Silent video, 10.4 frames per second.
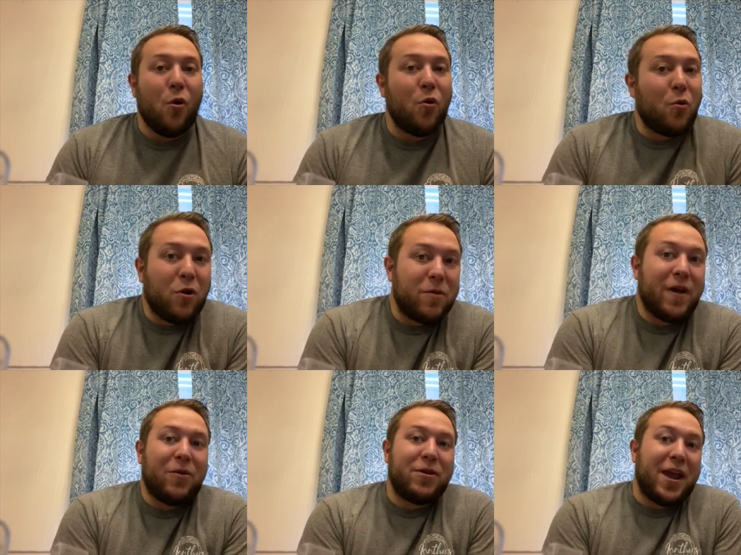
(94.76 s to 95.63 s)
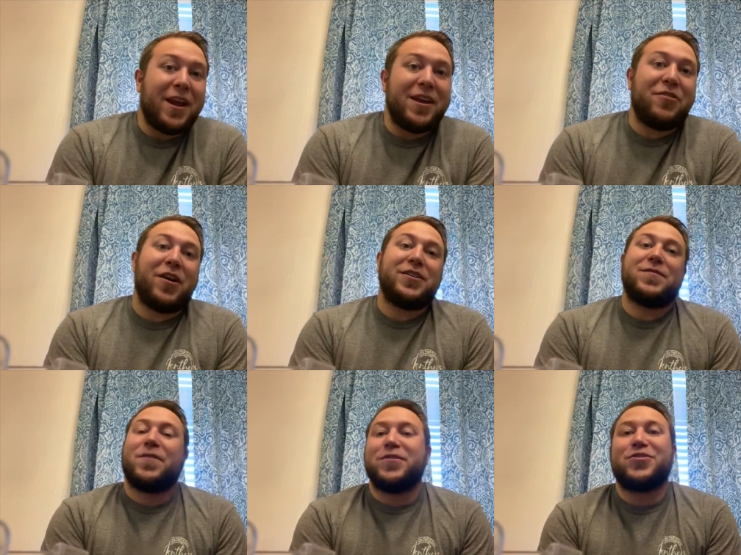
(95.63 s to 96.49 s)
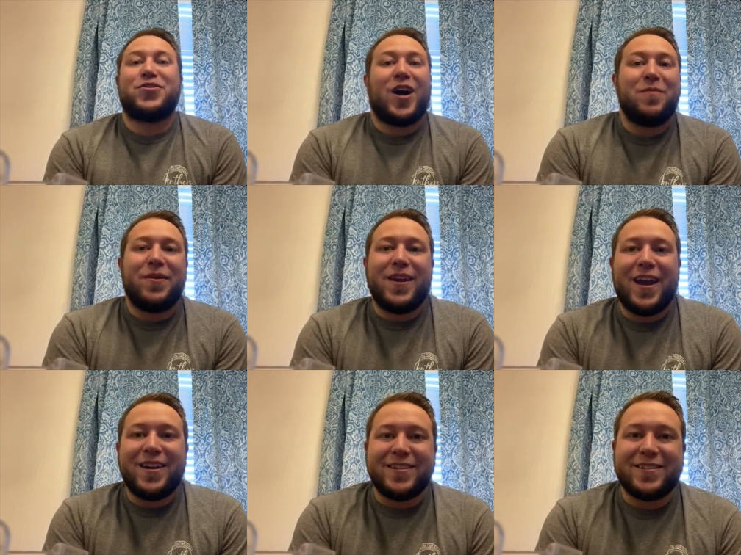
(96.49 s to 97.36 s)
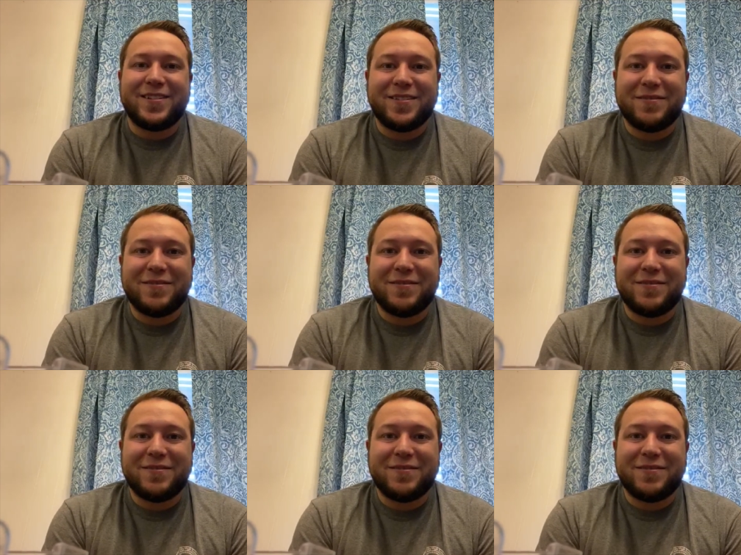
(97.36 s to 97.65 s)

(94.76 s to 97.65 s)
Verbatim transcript: or what about when Annie Grace first tried bananas?